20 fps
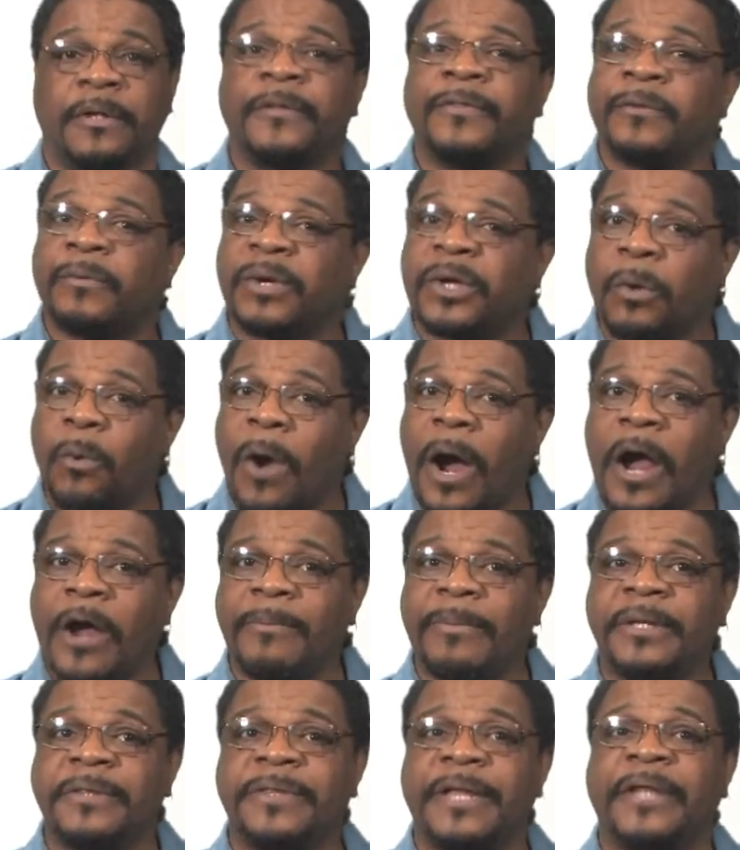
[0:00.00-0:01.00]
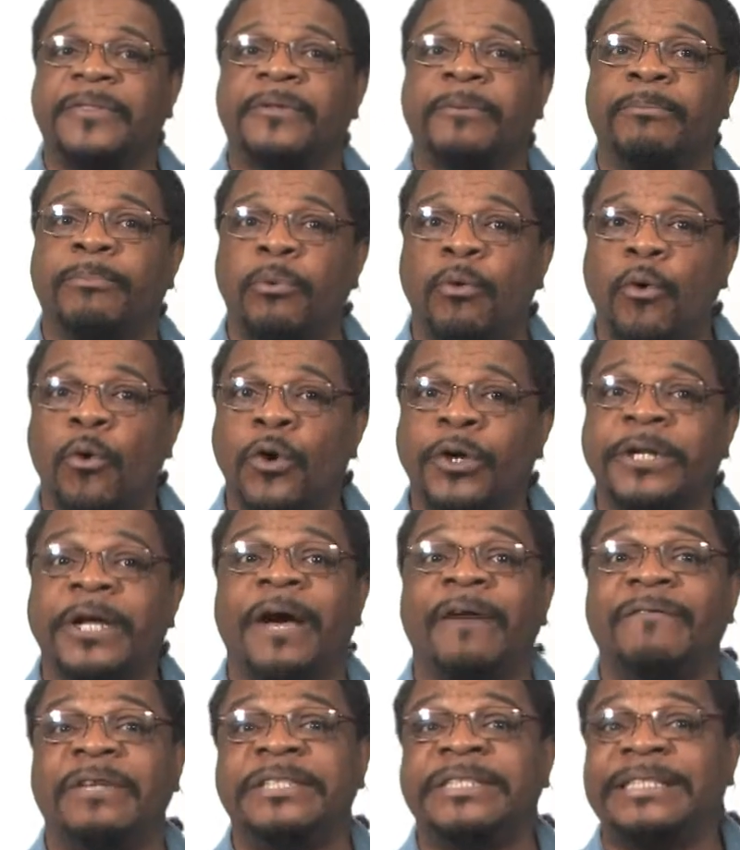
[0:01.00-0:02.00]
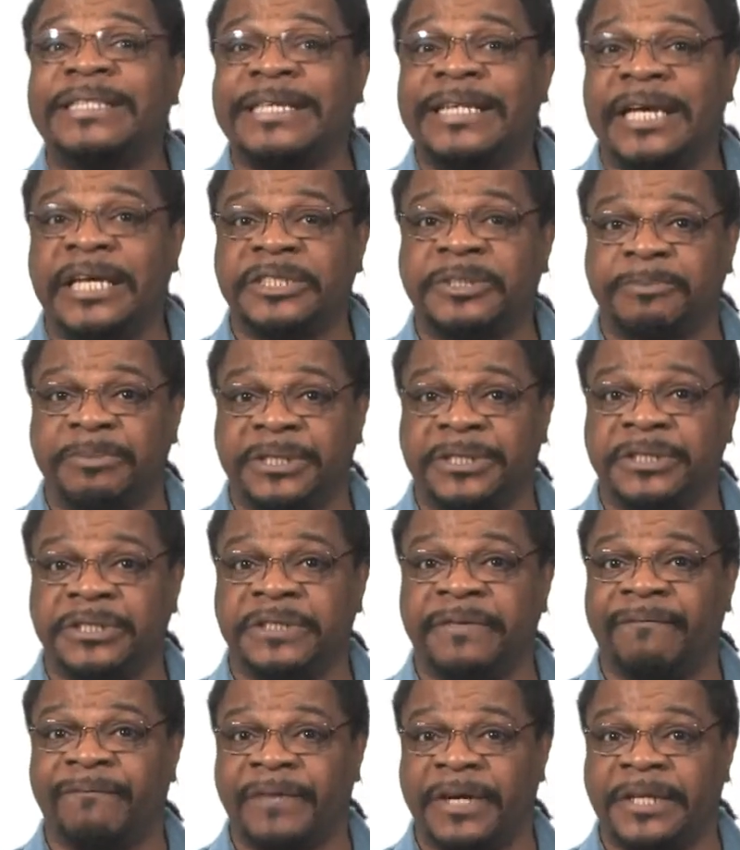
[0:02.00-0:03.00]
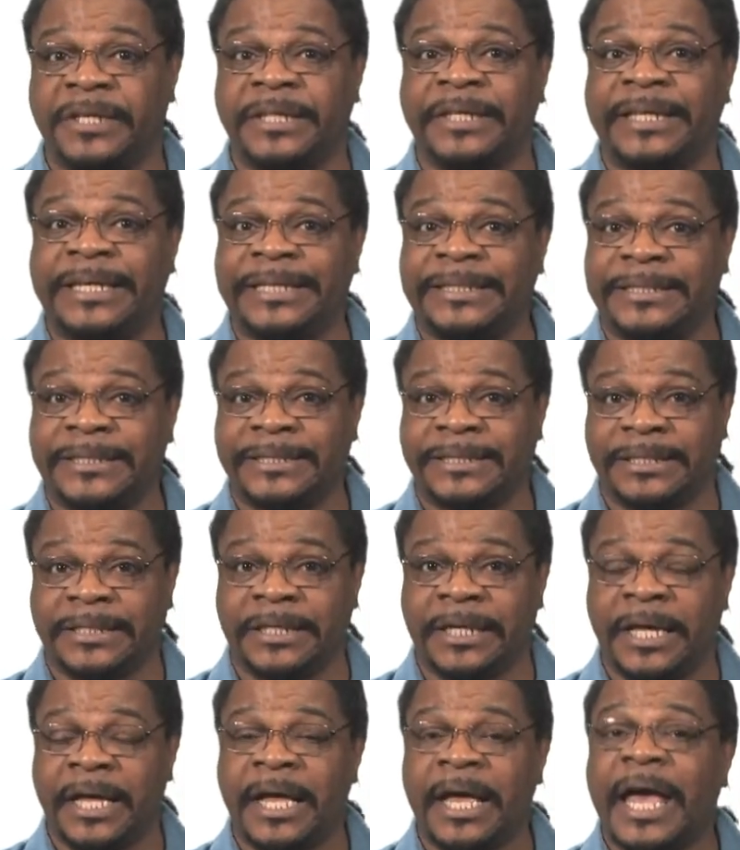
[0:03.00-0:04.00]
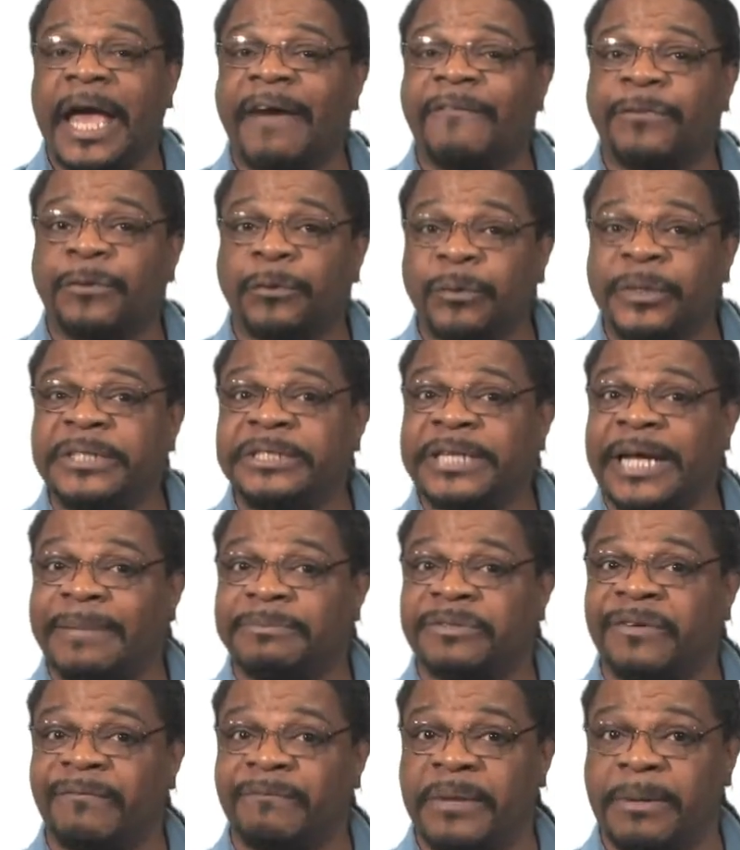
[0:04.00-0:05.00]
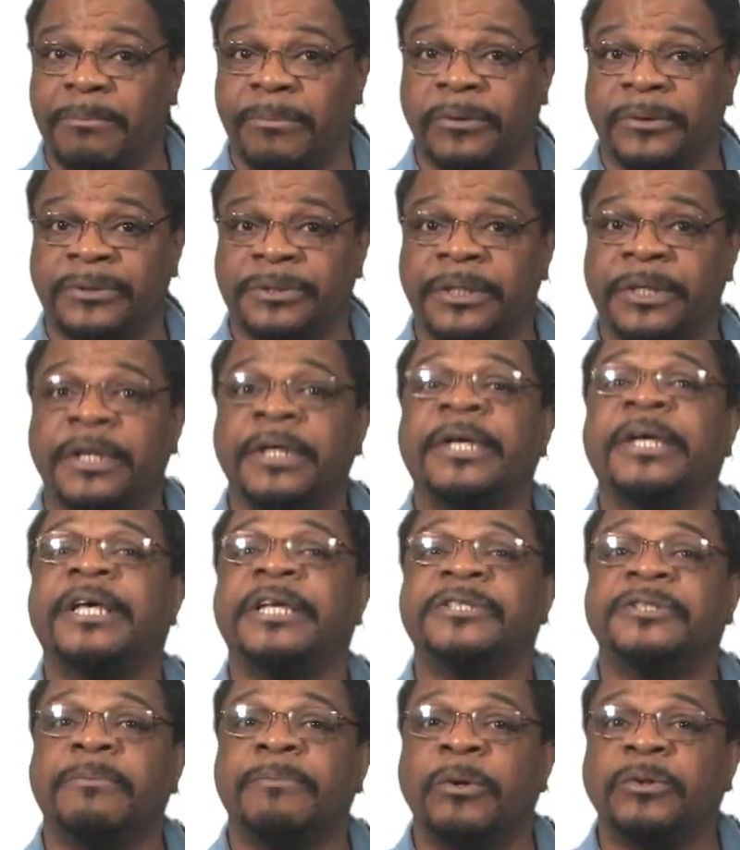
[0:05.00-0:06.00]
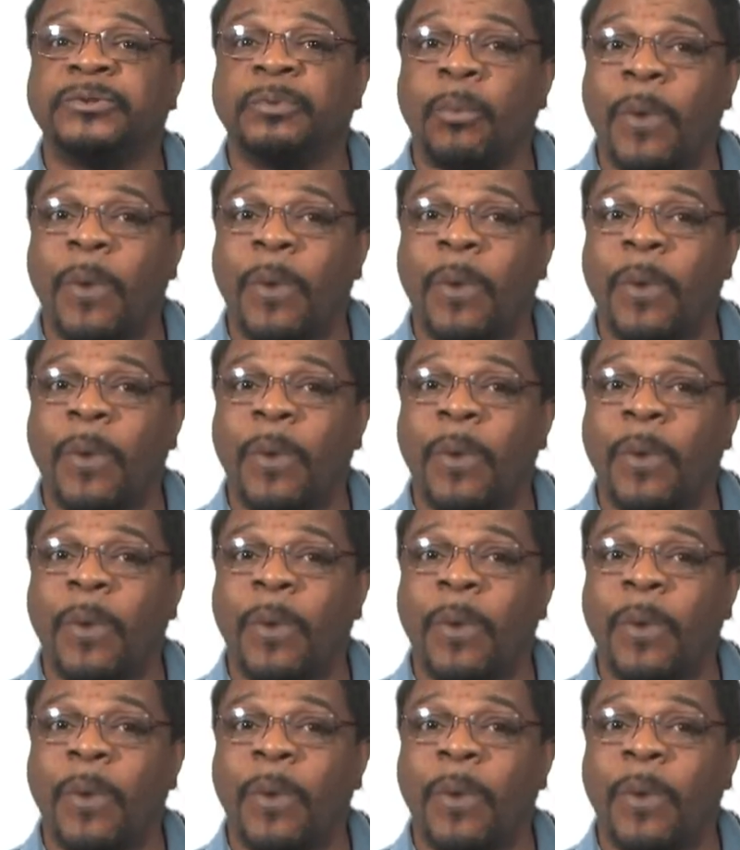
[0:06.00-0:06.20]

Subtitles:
The requirement that the board of a CSBG-funded entity have three types of members is the most